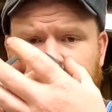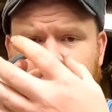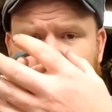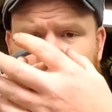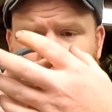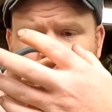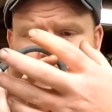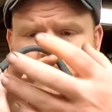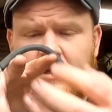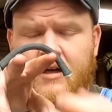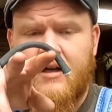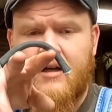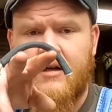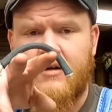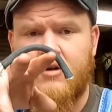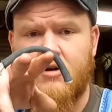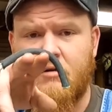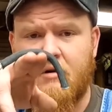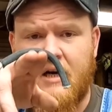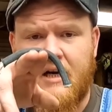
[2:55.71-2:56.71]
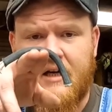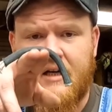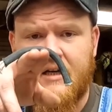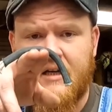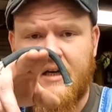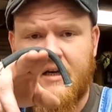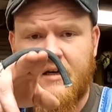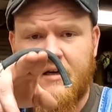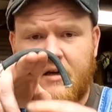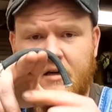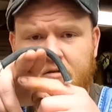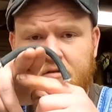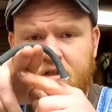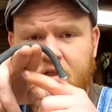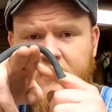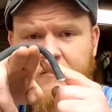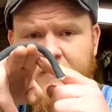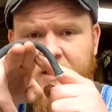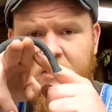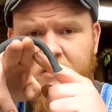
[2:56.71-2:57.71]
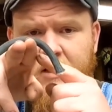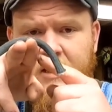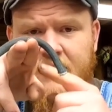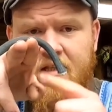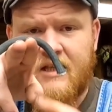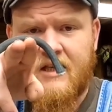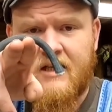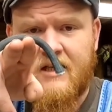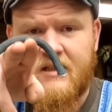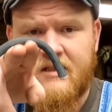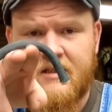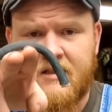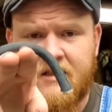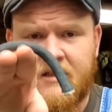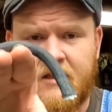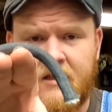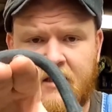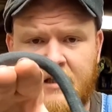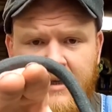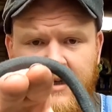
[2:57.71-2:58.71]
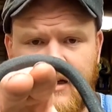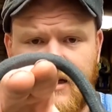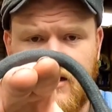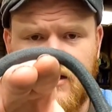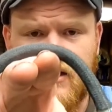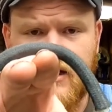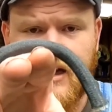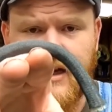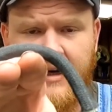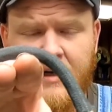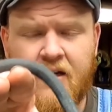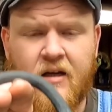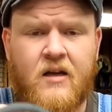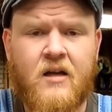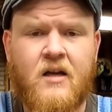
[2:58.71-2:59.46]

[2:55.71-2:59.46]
Your crank goes in the middle like this, okay?